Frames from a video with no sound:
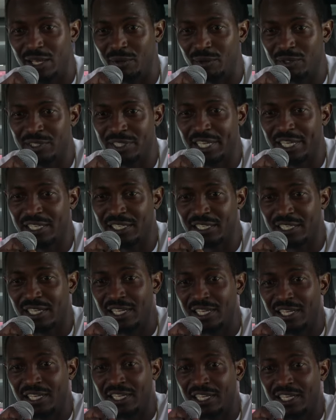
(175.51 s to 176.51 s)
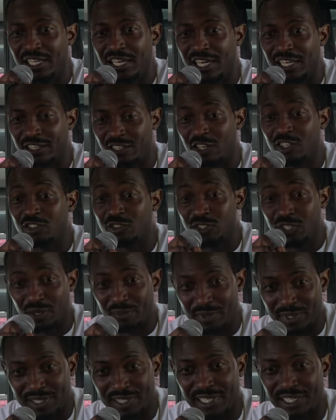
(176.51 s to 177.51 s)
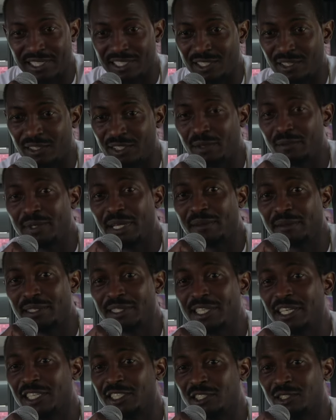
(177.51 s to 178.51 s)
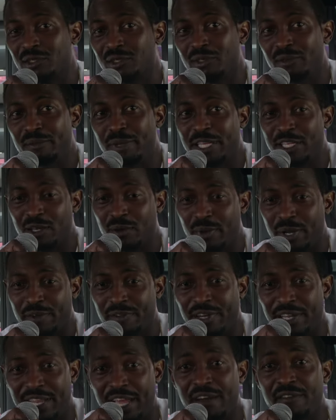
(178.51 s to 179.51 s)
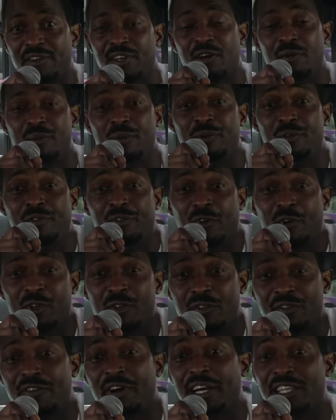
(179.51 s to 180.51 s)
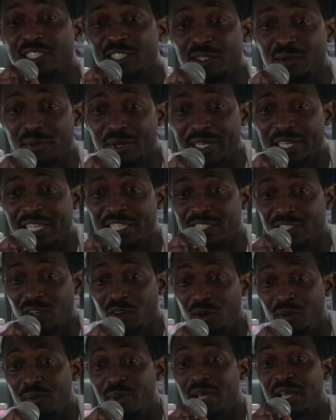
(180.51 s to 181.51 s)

It was like uh, country number six. So sometimes it takes you to make your way around Africa before you find somewhere that's home.